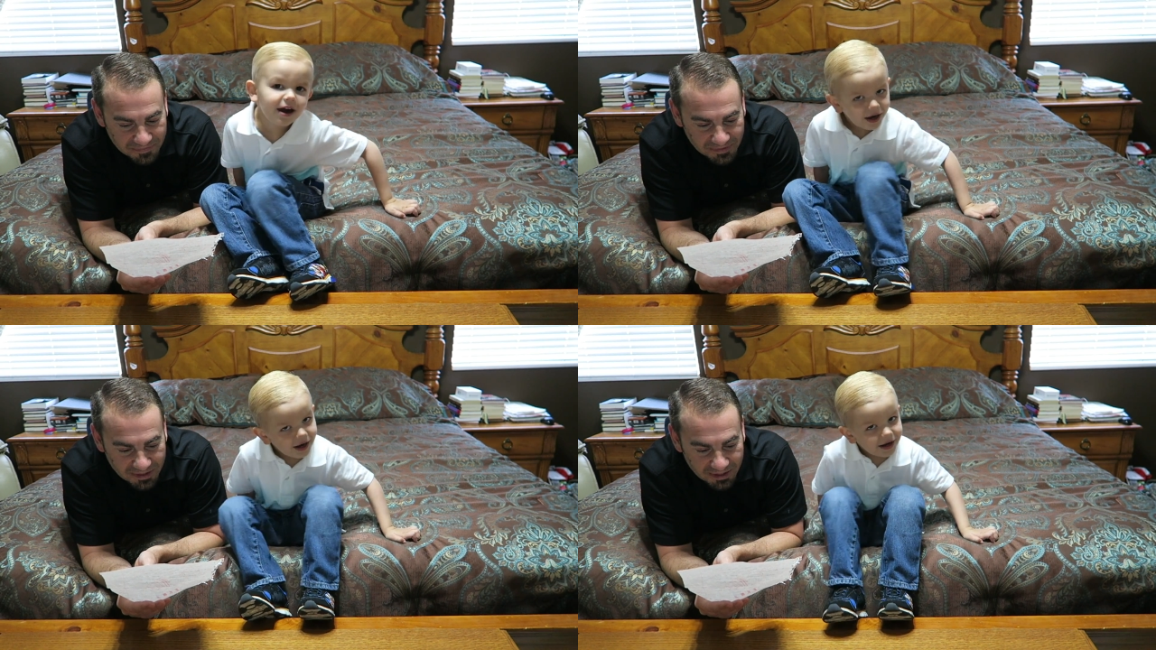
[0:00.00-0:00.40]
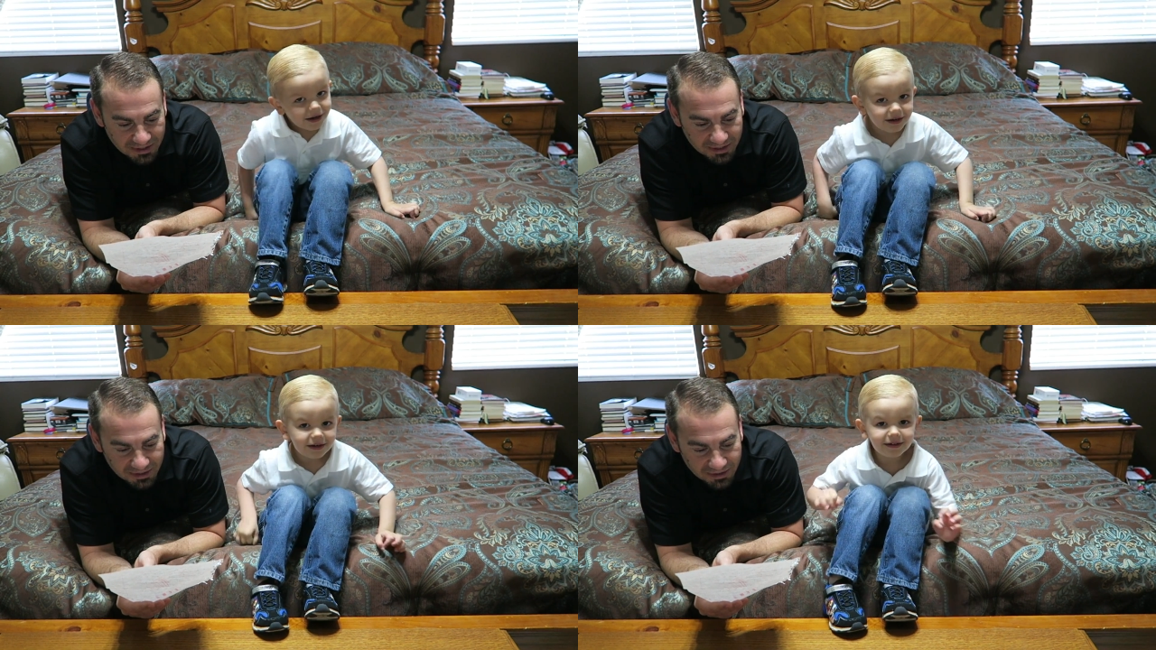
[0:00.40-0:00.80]
Speaker 1: Uh-huh.
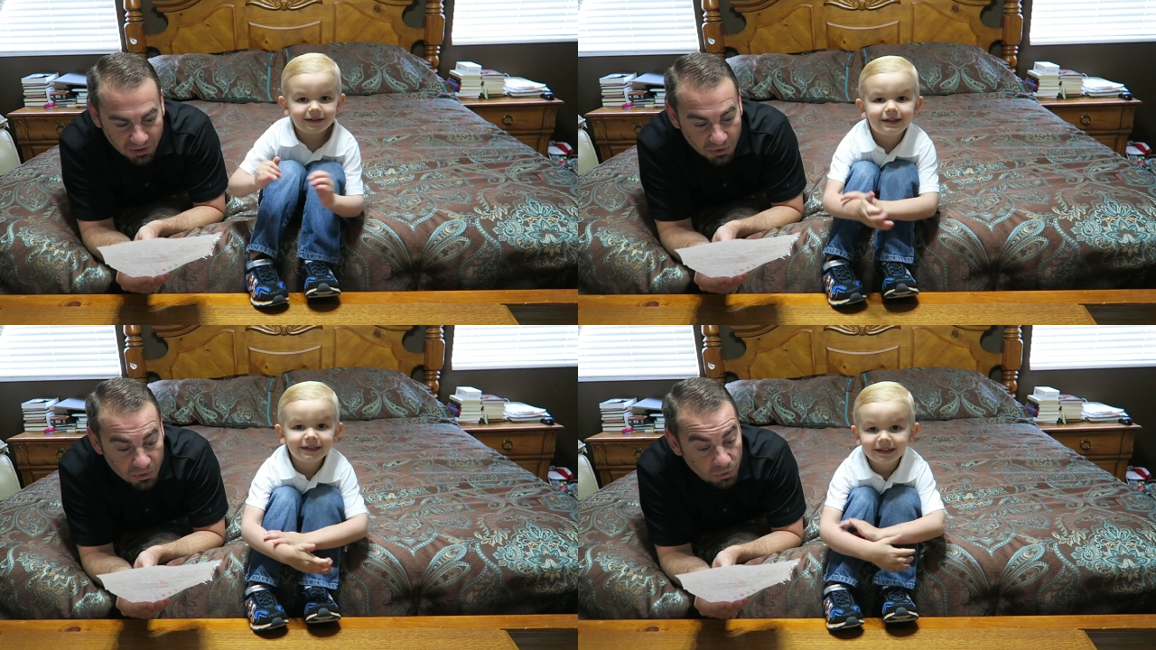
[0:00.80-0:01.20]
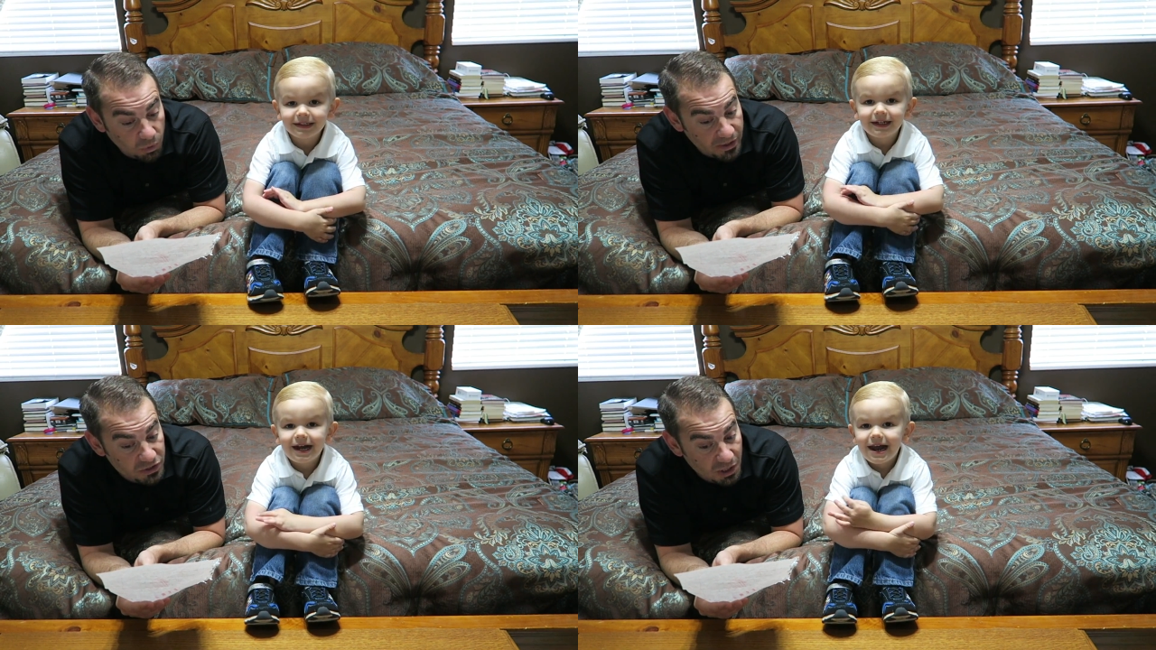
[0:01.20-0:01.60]
Oh,
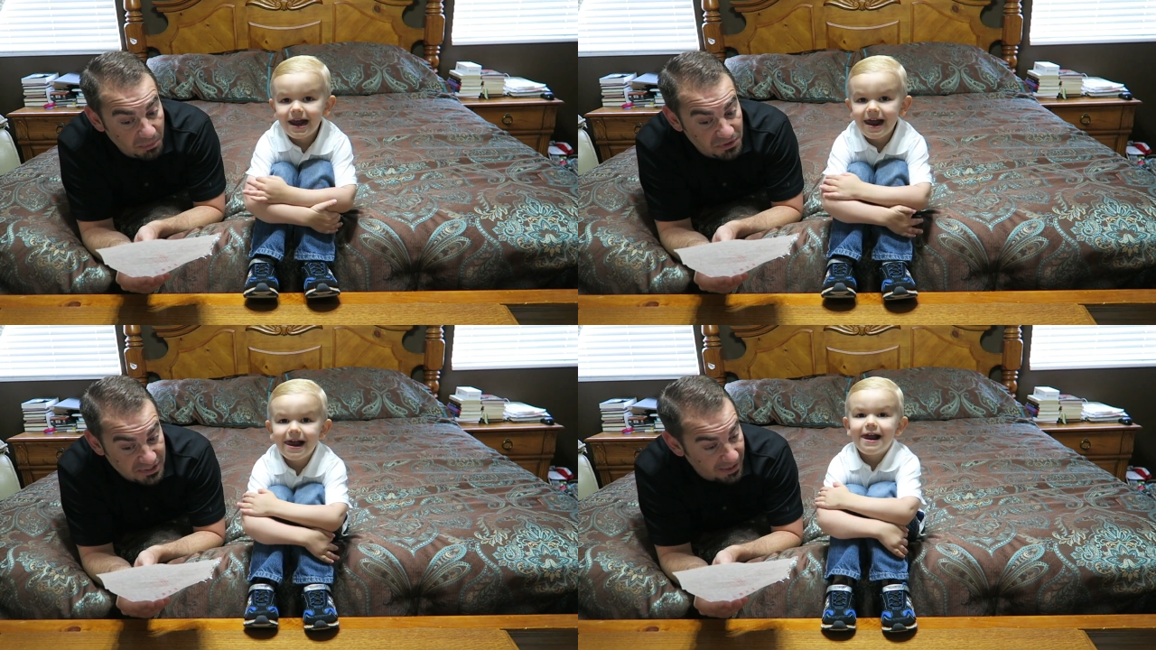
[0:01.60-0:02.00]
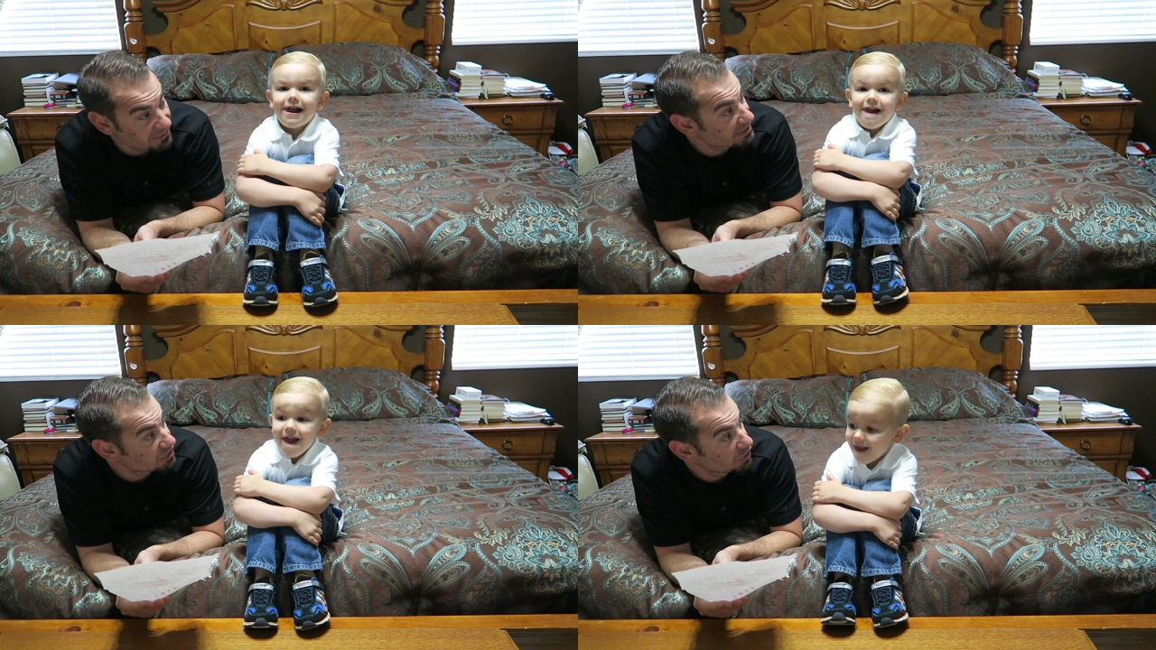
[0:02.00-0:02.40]
question number
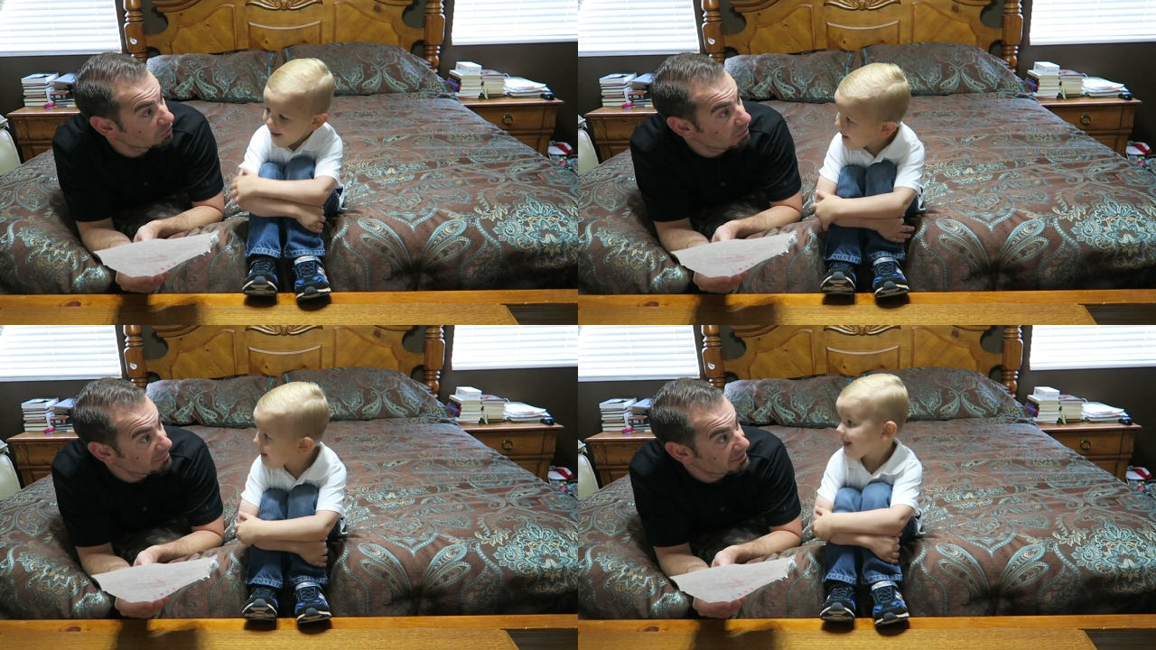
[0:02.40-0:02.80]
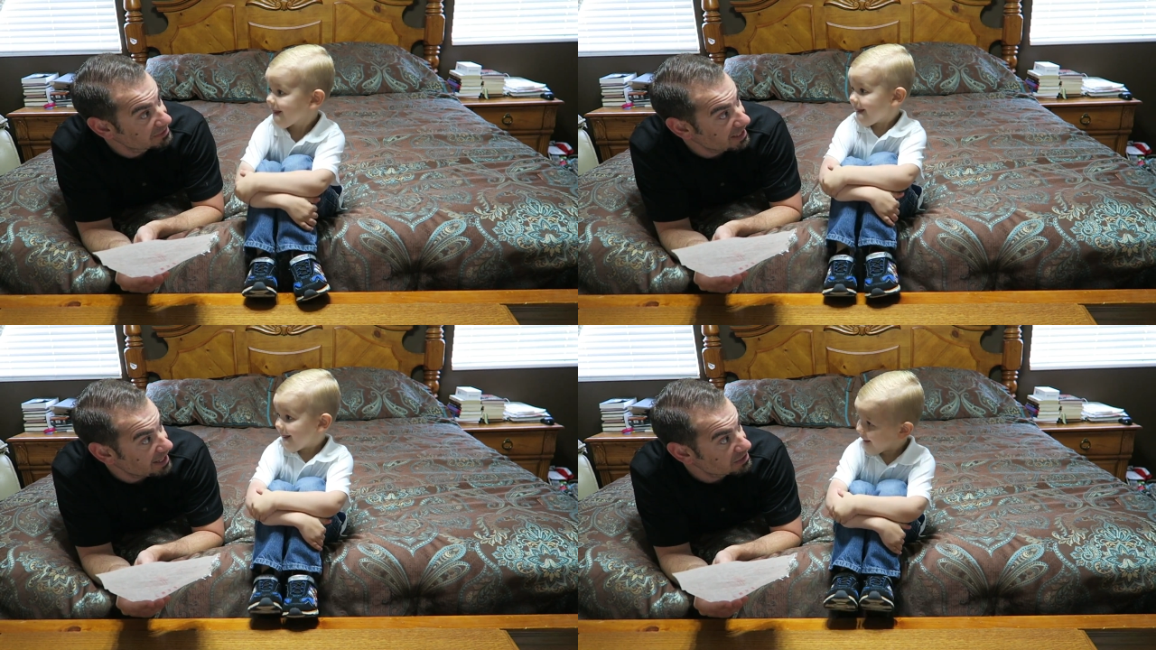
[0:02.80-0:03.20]
seven is a good one because it